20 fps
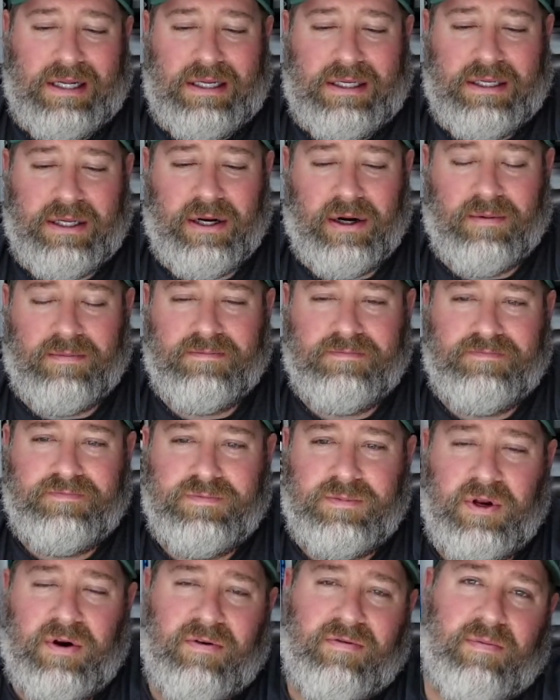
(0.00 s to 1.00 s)
You
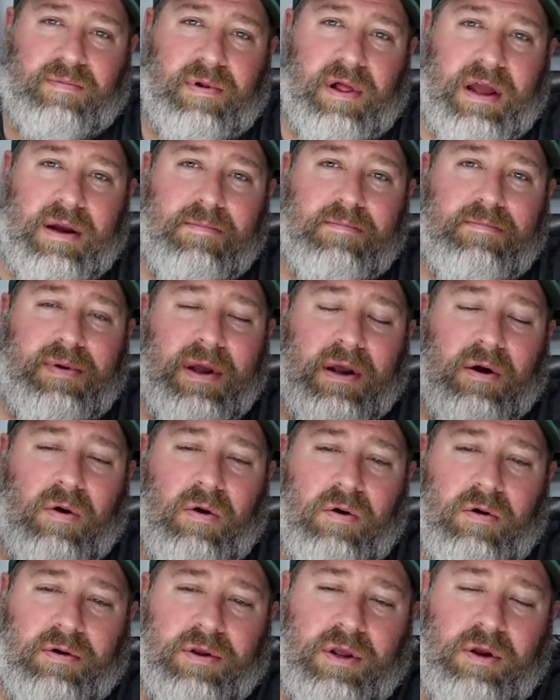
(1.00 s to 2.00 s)
don't have to play a big
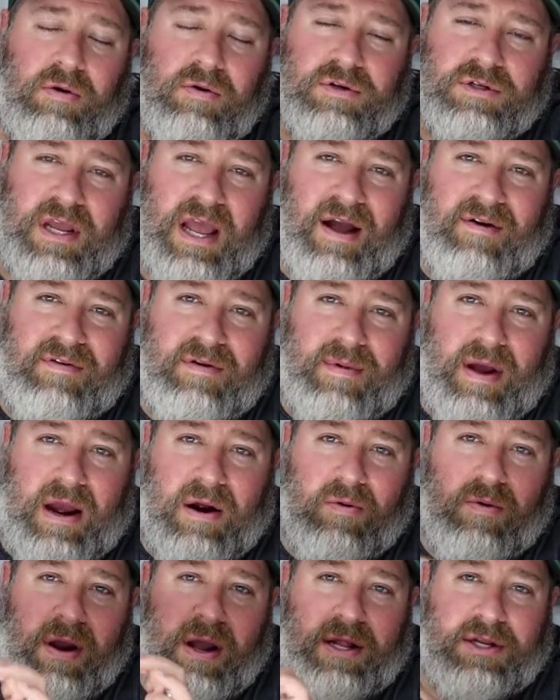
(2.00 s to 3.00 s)
old huge cavity
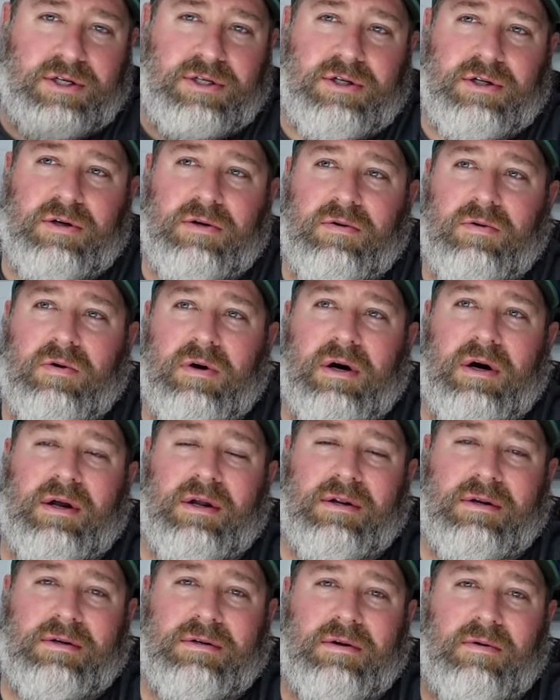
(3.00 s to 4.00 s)
back wedge
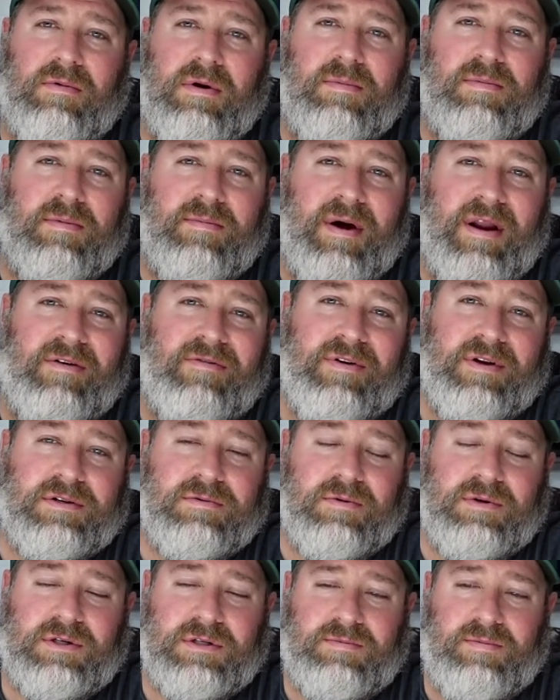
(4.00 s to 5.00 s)
to reap the
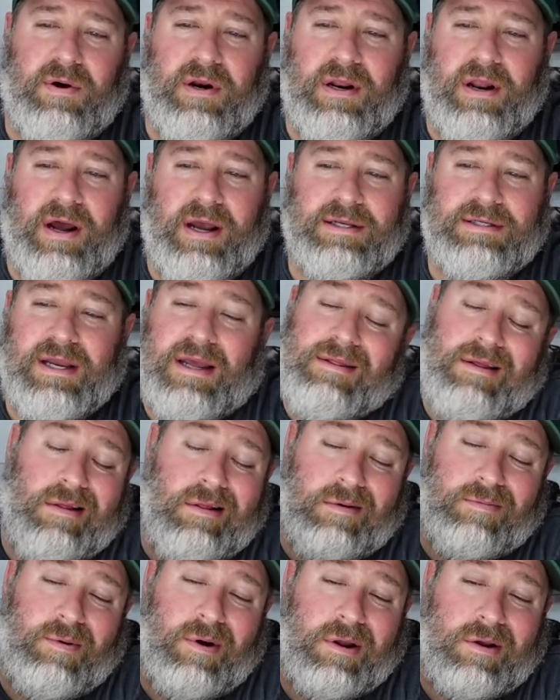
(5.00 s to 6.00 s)
benefits, which is pretty nice, and they
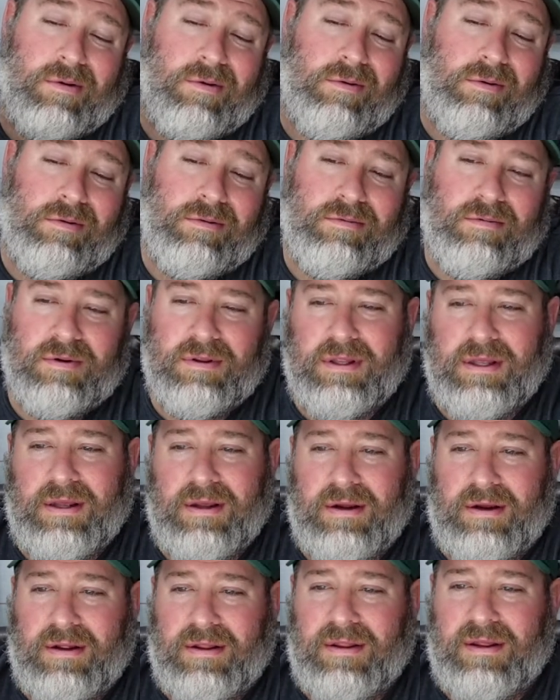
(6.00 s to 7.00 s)
look pretty cool with
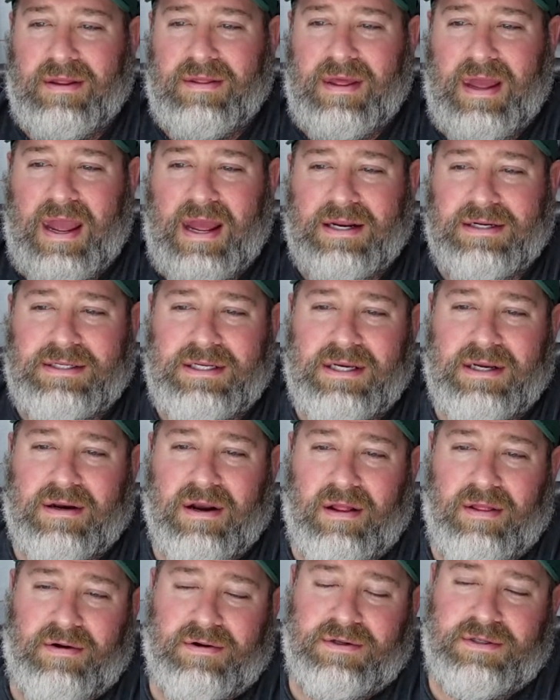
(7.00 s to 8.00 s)
the antique
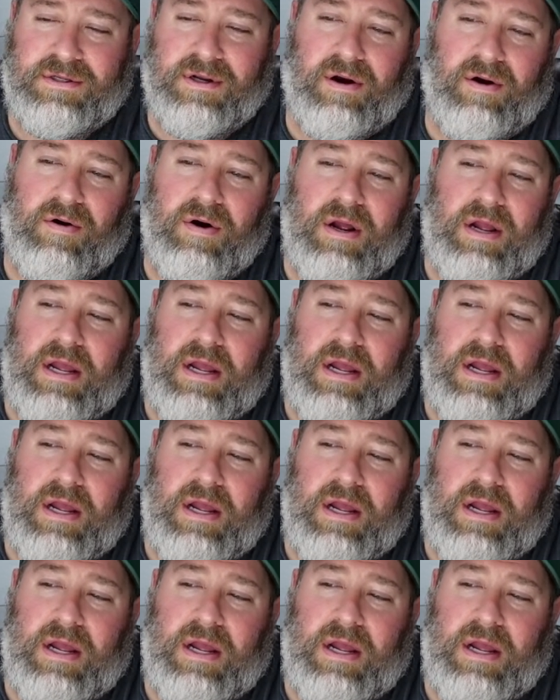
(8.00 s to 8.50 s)
colors. So